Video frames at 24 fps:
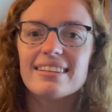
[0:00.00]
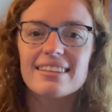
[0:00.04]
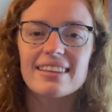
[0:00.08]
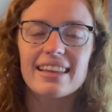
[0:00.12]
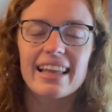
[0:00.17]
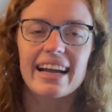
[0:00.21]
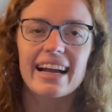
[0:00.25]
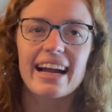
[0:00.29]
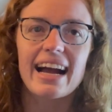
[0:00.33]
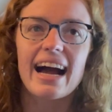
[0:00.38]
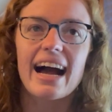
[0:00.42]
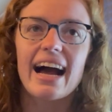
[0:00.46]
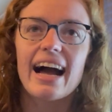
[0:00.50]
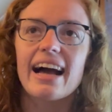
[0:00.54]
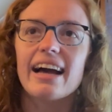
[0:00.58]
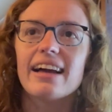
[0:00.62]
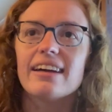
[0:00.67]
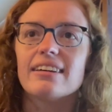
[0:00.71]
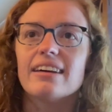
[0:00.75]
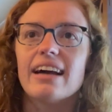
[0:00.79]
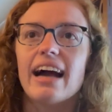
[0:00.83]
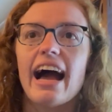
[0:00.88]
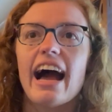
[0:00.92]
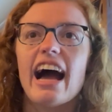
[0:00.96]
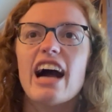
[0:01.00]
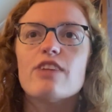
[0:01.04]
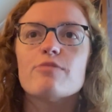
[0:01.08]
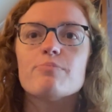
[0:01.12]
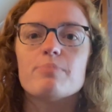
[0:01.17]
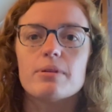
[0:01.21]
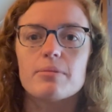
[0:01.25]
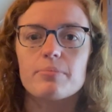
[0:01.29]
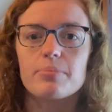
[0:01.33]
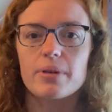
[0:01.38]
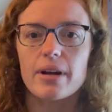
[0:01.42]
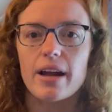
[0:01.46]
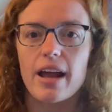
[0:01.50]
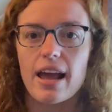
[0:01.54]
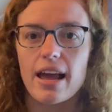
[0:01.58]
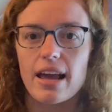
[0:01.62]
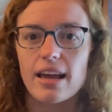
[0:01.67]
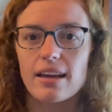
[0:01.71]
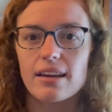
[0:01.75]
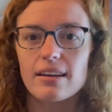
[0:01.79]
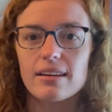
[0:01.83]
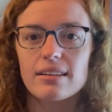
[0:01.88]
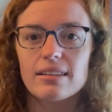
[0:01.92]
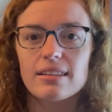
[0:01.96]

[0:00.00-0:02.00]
Like I have been praying